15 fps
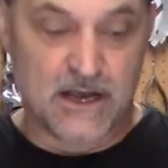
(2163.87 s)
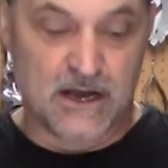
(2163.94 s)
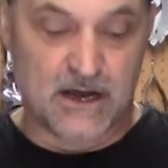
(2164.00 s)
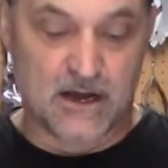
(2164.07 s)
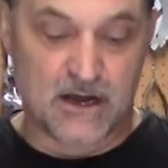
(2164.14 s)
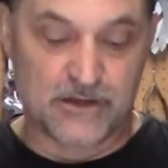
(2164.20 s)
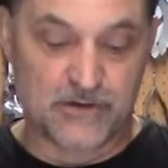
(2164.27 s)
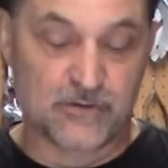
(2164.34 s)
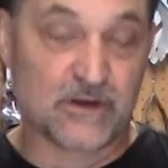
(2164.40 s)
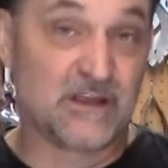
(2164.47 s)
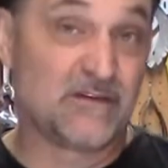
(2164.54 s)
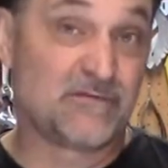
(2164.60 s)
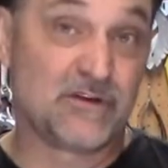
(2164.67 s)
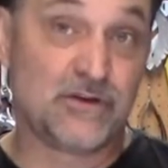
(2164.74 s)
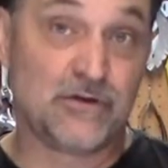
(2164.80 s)
You can
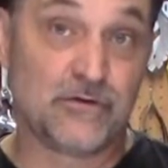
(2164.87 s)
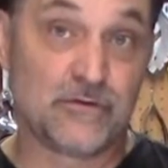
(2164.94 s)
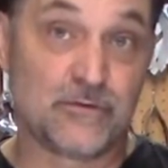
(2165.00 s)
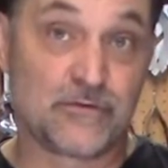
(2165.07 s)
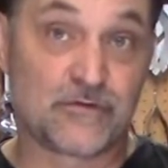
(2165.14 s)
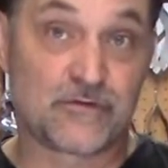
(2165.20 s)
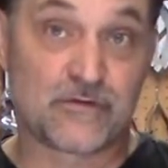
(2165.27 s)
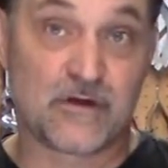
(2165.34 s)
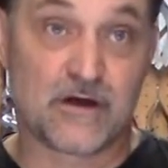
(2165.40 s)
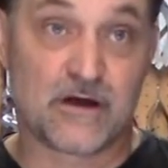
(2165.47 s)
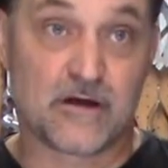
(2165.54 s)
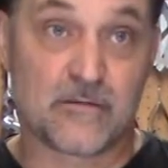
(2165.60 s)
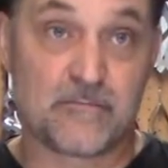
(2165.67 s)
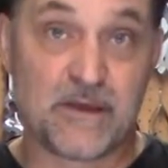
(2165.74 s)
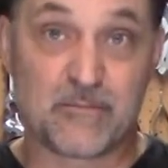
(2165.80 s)
even use
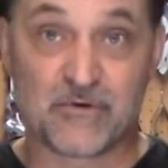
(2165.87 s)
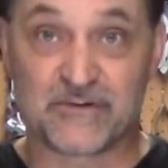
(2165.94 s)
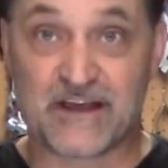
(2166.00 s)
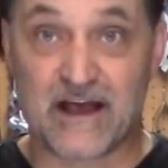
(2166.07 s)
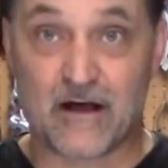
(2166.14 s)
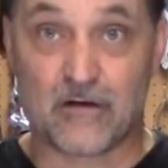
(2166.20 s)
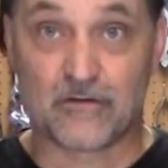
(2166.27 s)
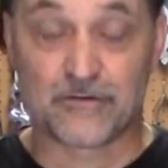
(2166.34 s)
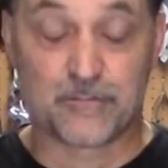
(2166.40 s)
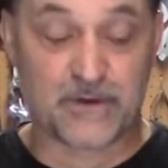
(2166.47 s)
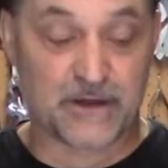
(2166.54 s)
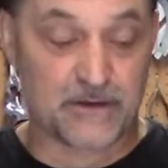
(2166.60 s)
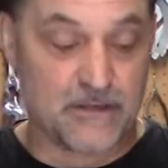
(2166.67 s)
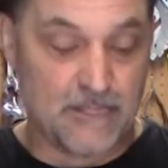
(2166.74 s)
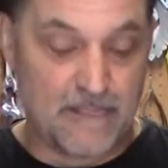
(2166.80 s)
paper towels,
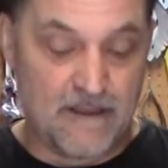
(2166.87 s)
but